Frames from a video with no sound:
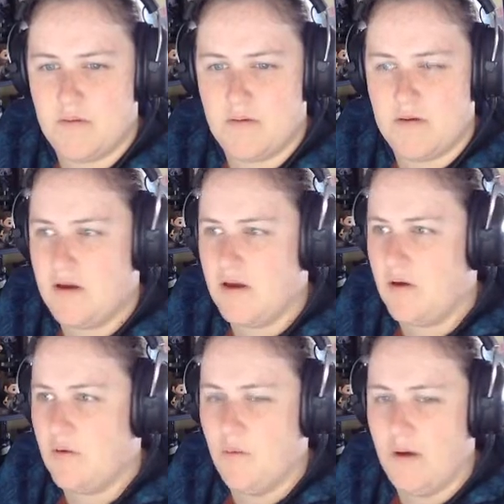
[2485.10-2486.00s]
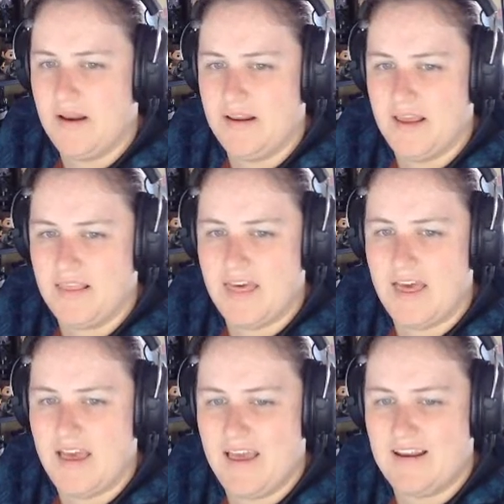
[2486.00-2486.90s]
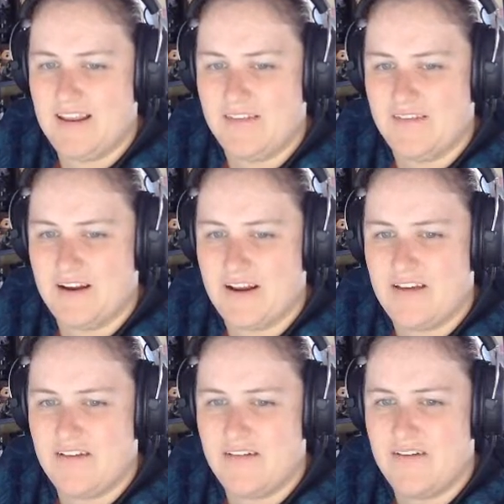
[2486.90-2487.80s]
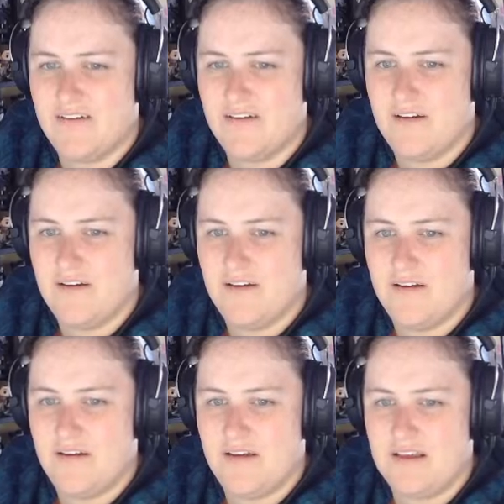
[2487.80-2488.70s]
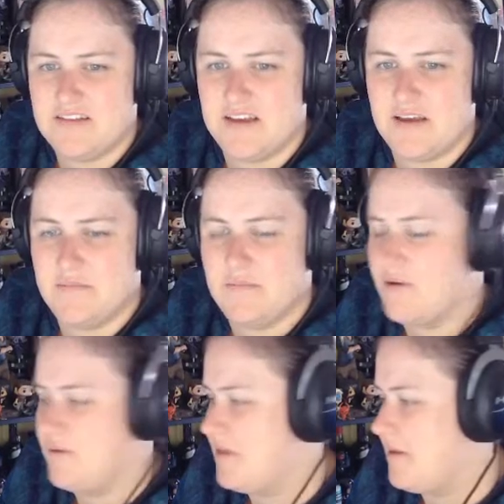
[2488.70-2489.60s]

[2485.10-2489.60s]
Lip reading: Can't quite get that at the right angle. That's okay. We'll go with that.